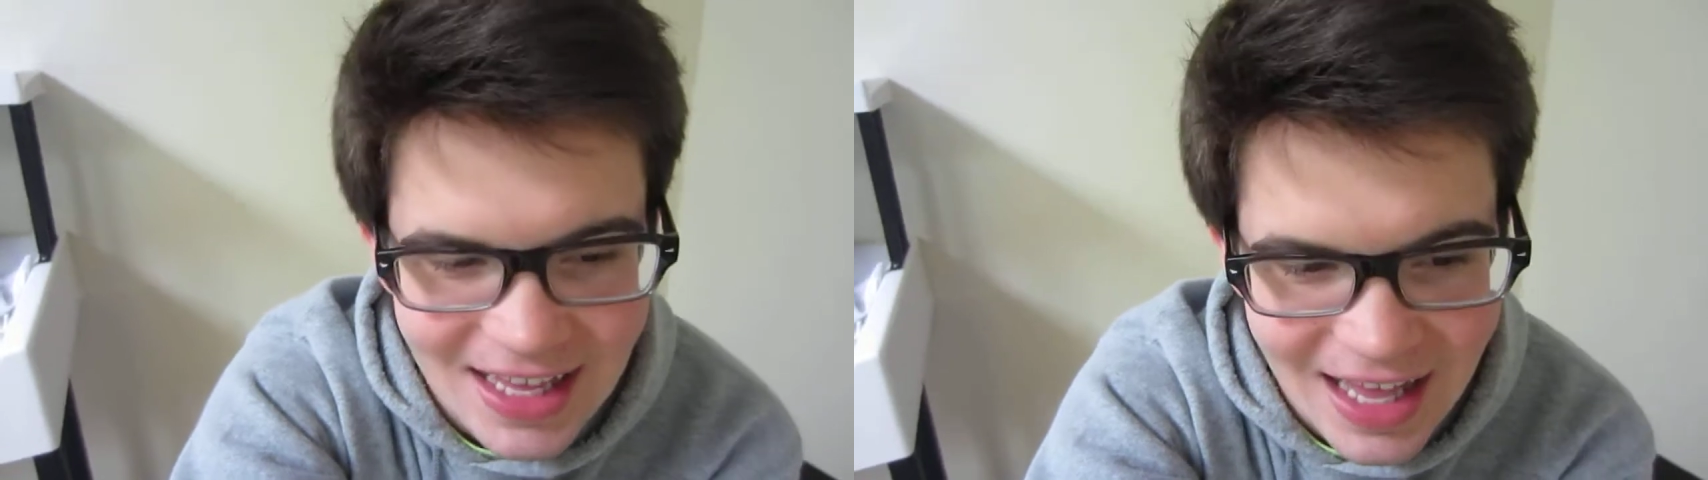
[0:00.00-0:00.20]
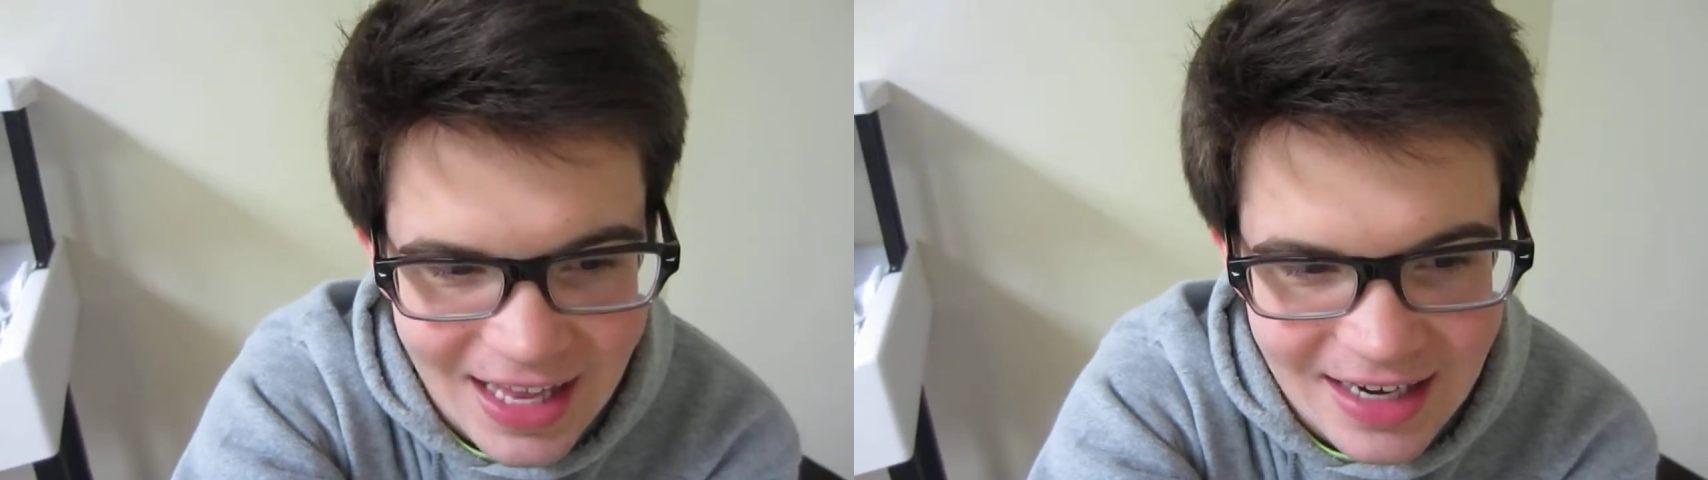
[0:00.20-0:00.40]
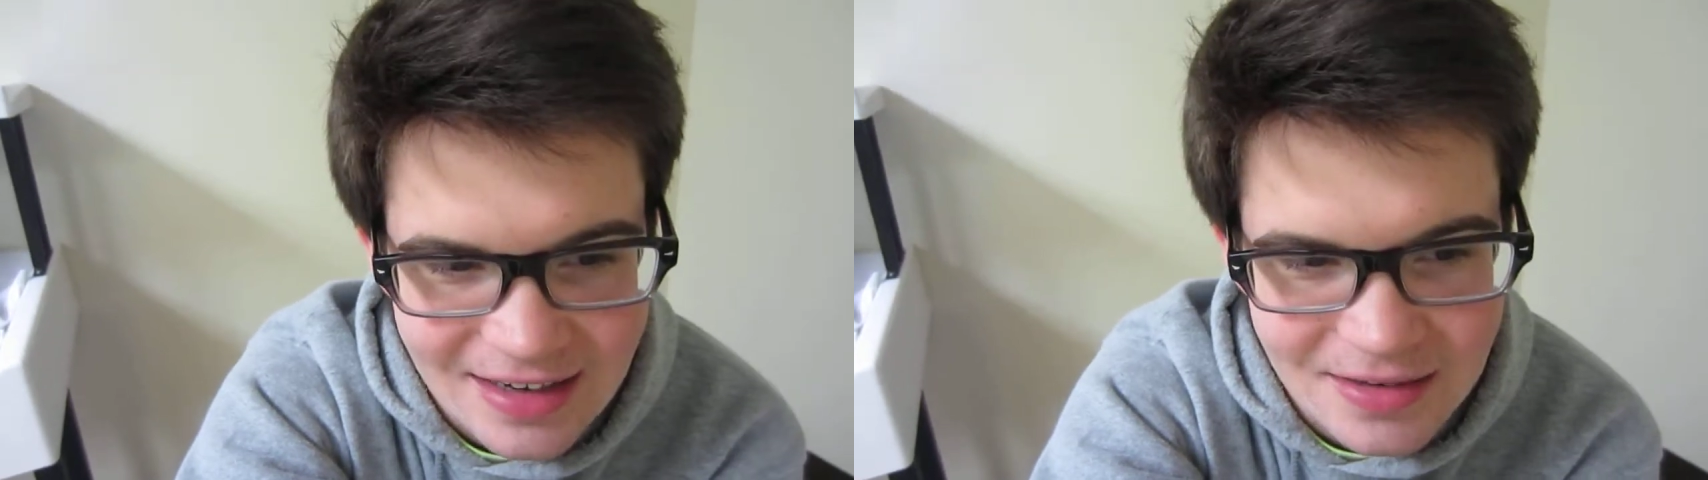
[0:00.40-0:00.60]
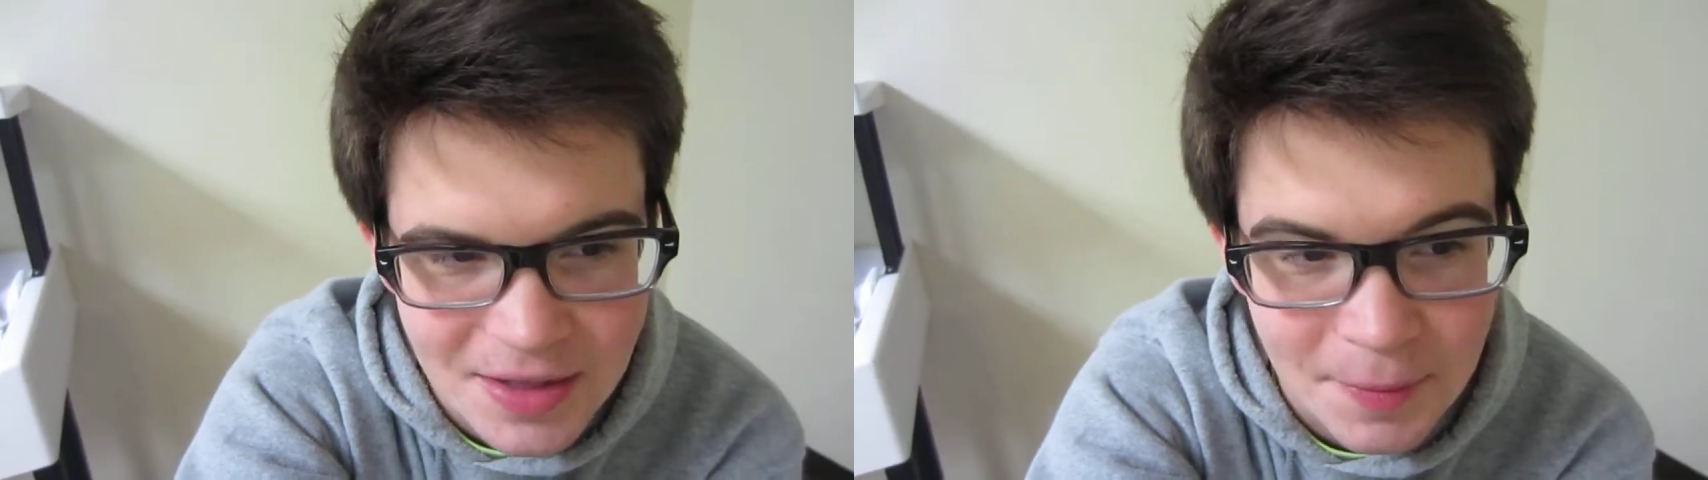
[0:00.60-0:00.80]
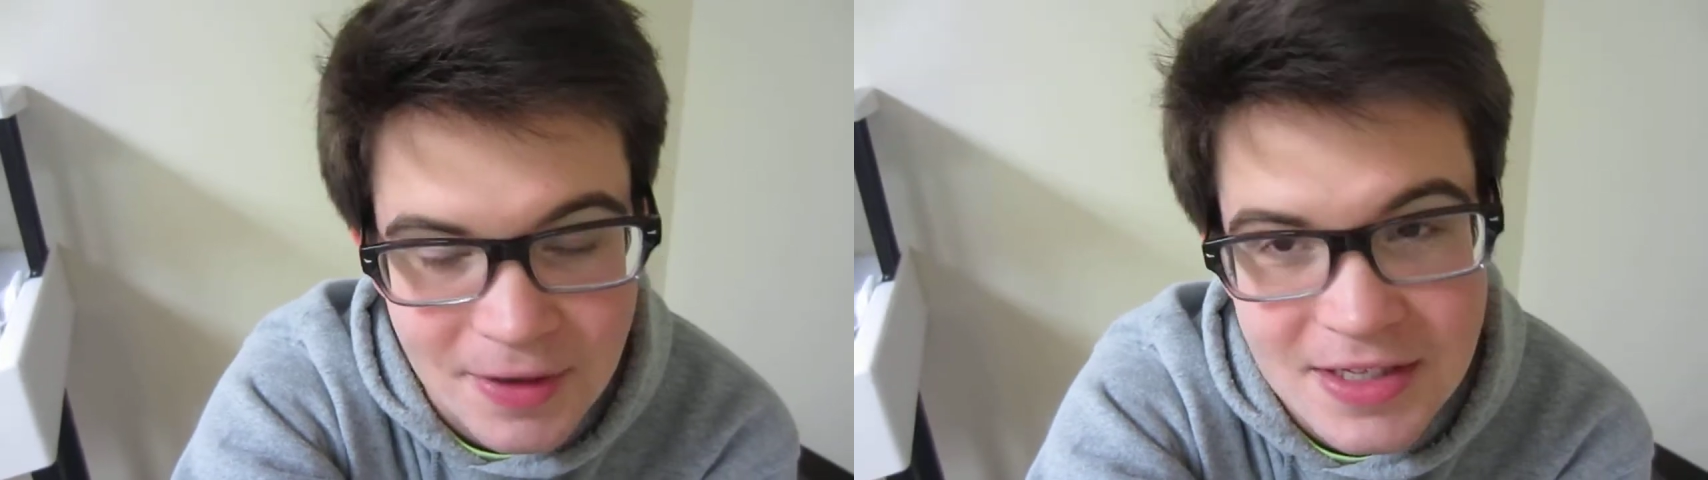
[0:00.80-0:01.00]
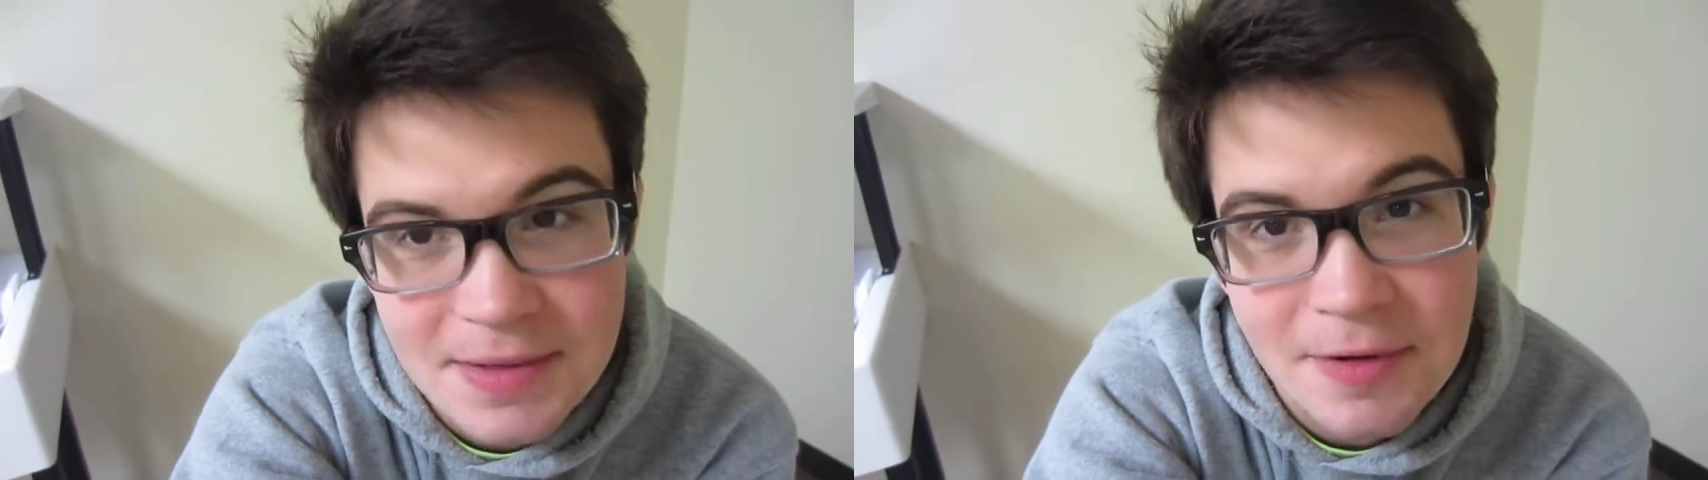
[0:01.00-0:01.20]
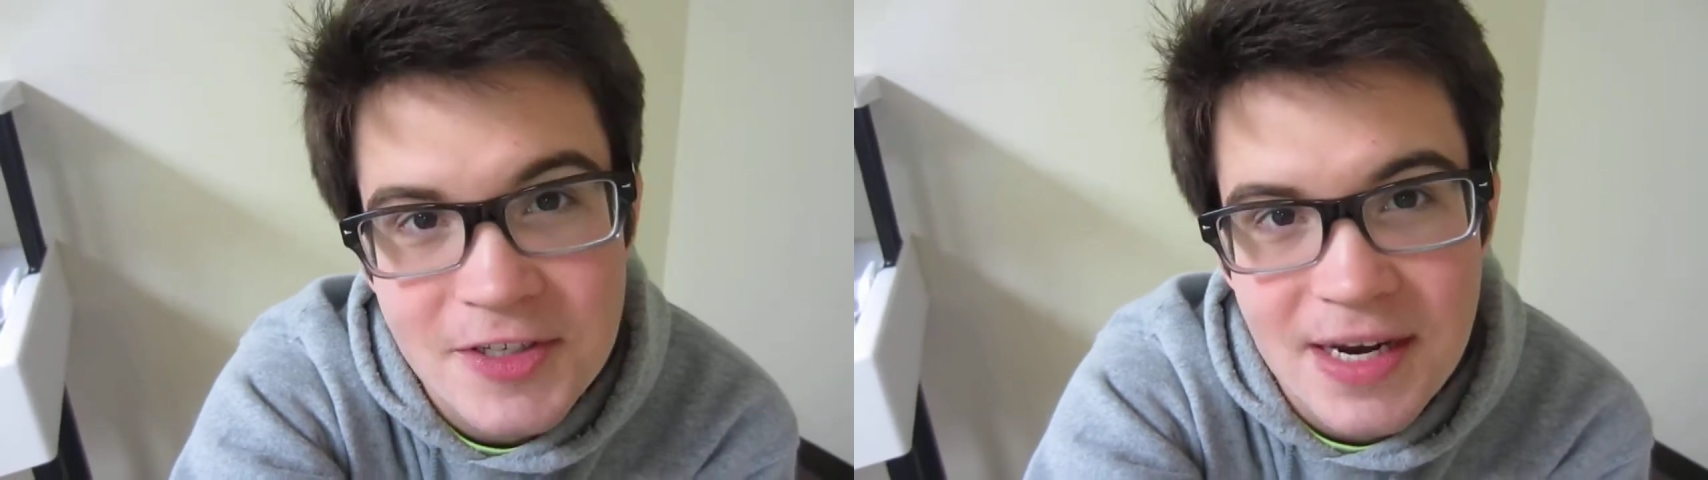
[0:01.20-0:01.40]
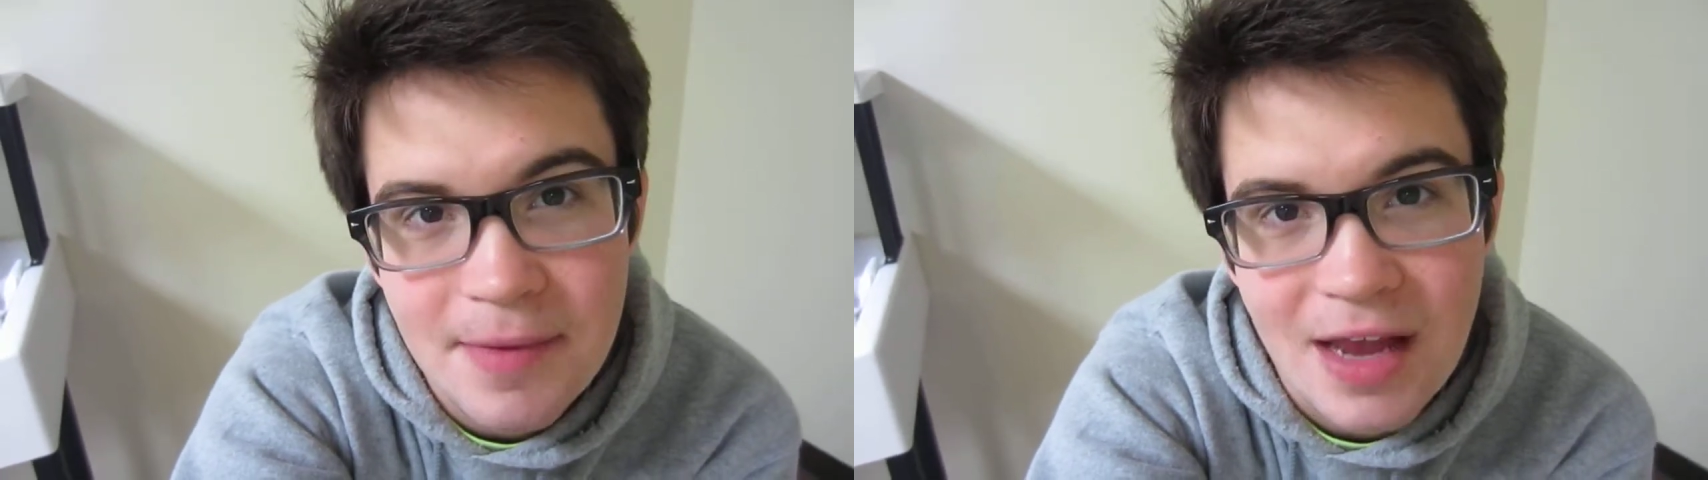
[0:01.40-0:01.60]
And the because the
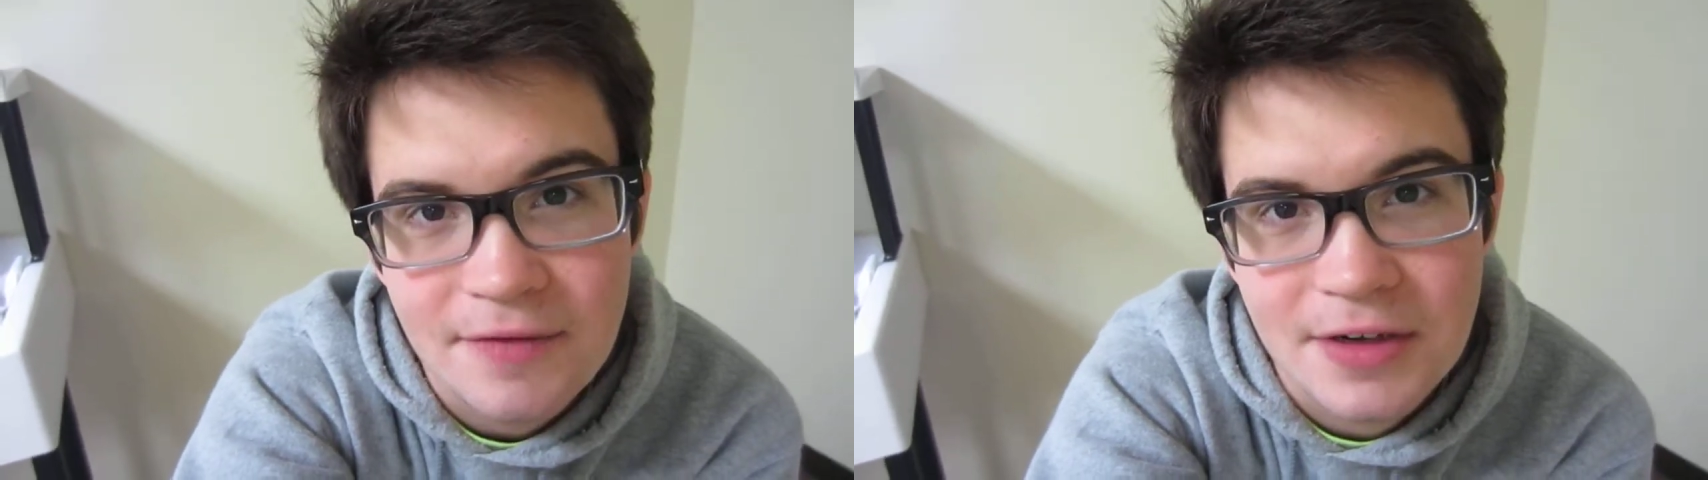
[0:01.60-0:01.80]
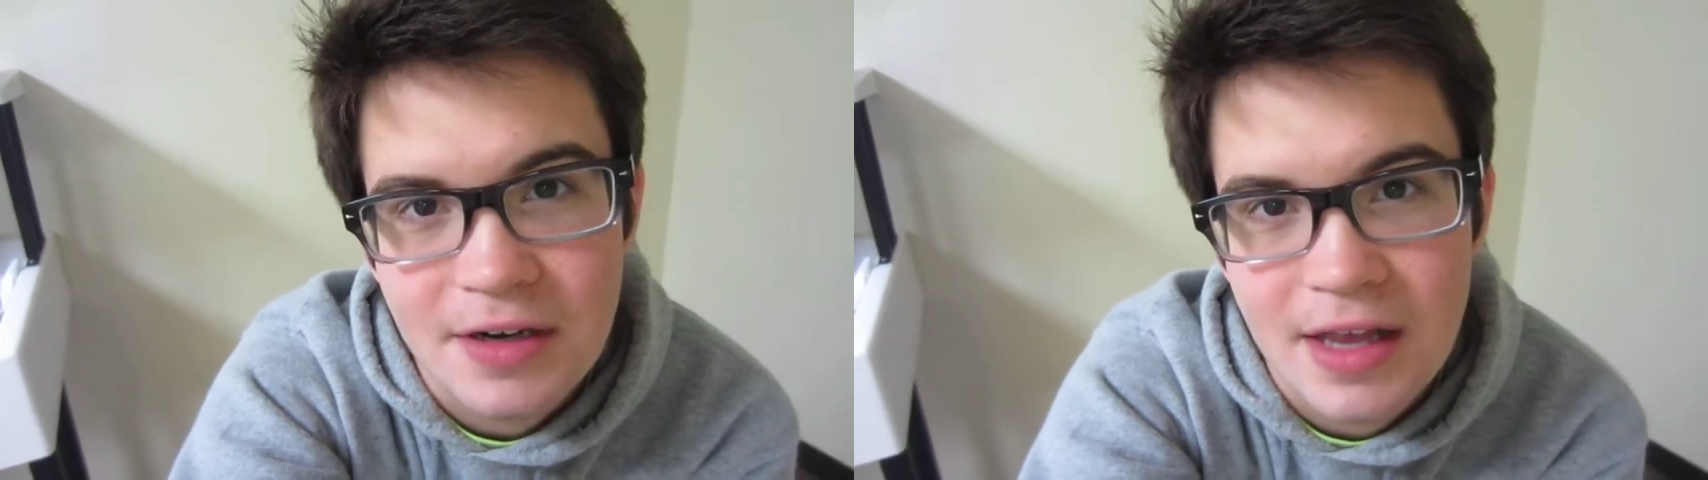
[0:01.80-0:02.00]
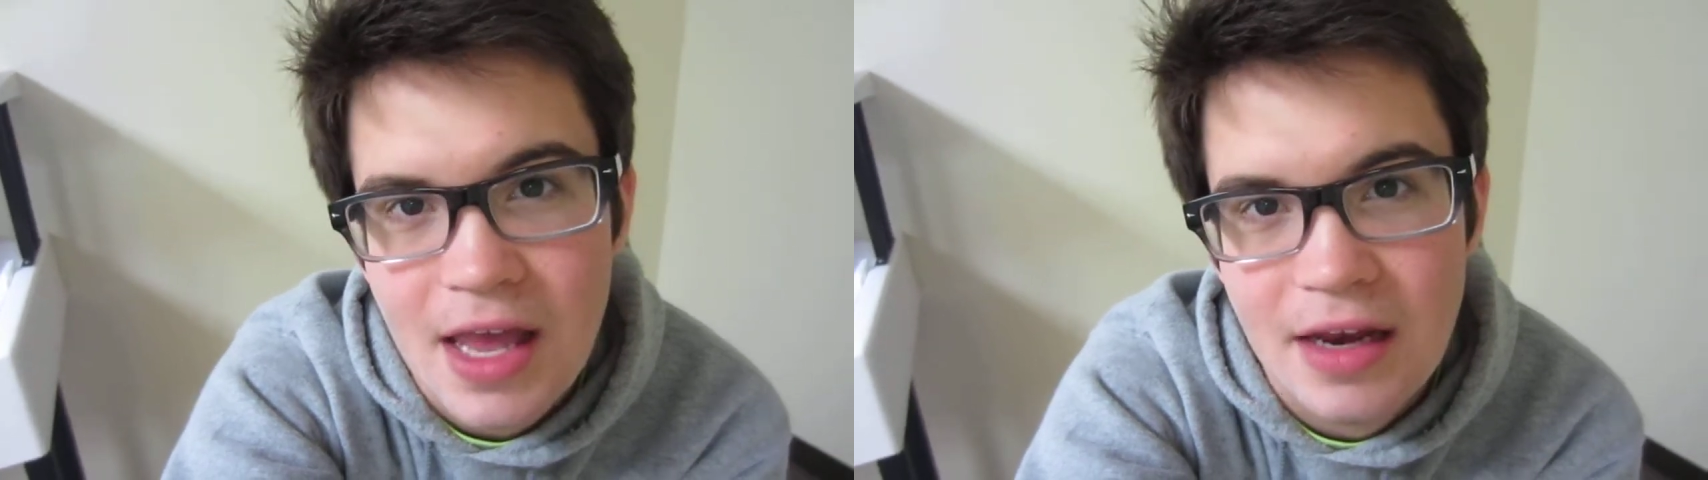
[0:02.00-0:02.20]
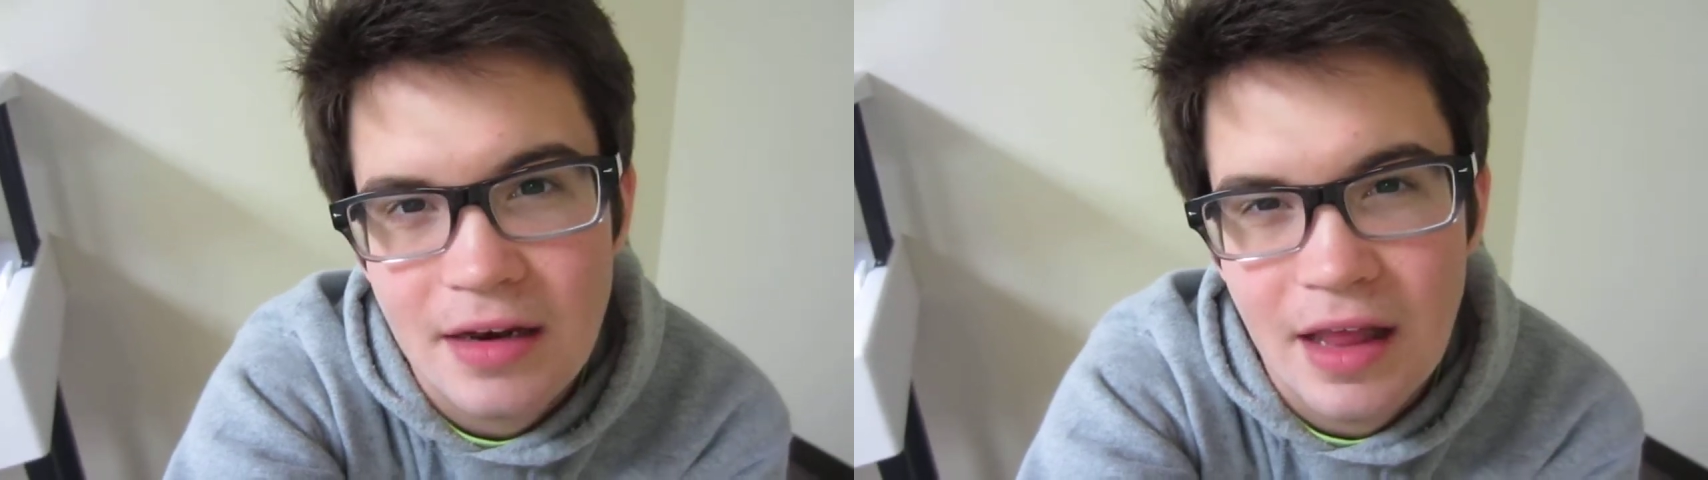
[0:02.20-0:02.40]
person I'm after again,